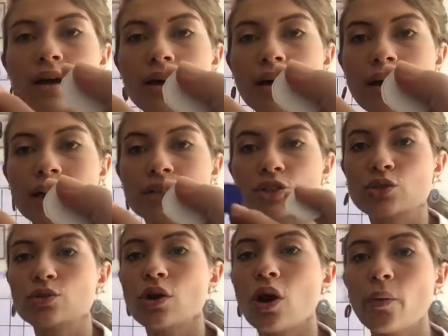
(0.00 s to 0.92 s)
as you
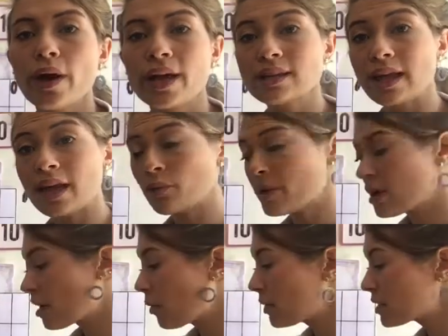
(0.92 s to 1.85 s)
know, and then we
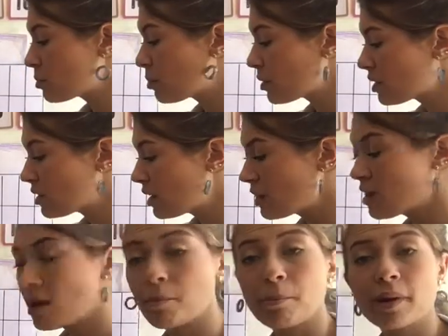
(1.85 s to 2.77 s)
are going to put the
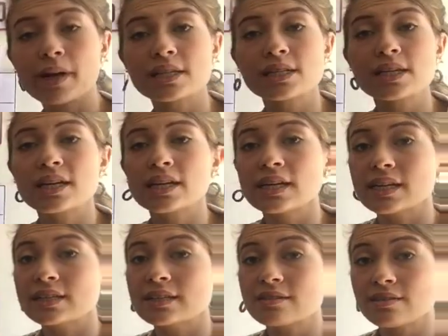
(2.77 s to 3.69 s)
numbers here
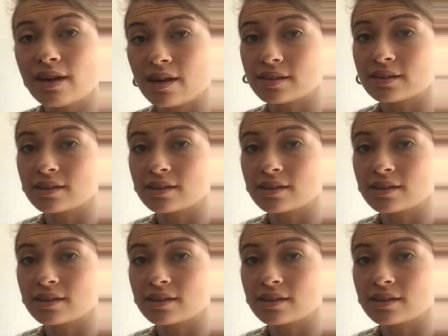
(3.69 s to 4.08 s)
inside,